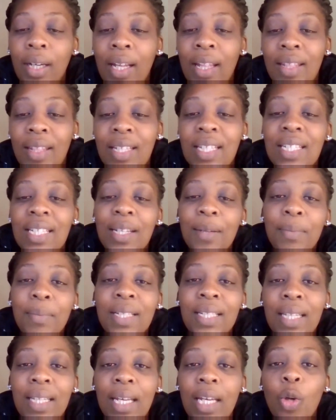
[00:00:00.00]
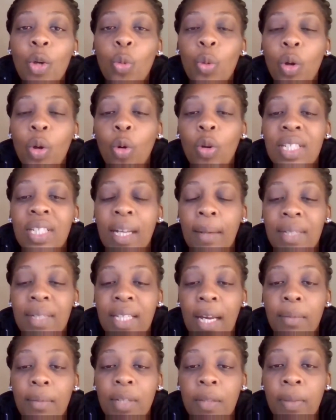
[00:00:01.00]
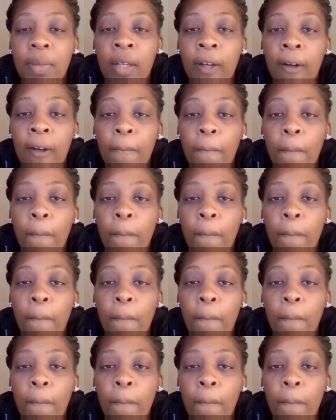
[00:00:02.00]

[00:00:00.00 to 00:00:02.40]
And this is the mistake we all sometimes make.